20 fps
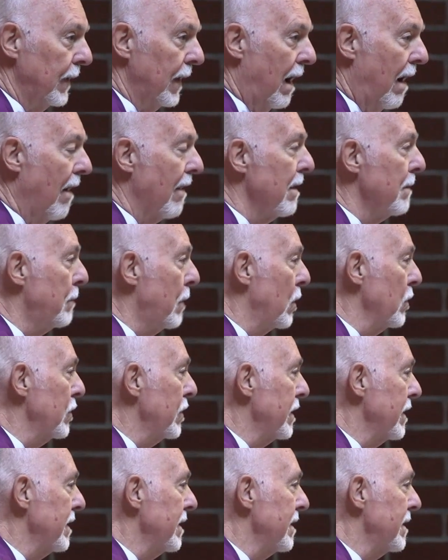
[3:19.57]
Our
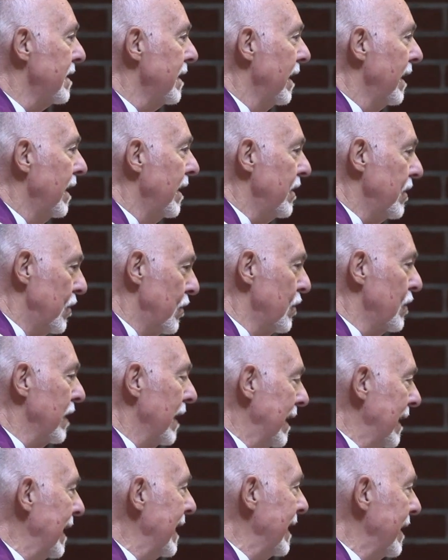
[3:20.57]
emotions
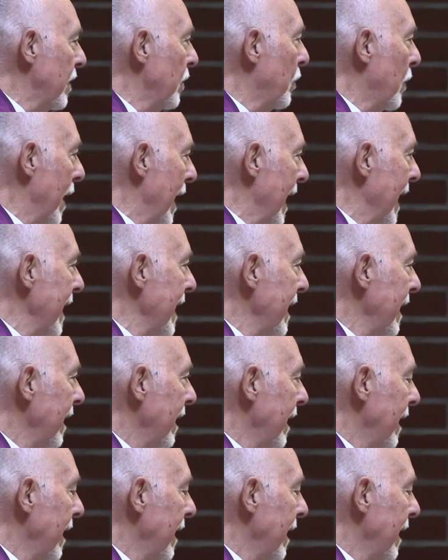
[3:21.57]
usually lead the way,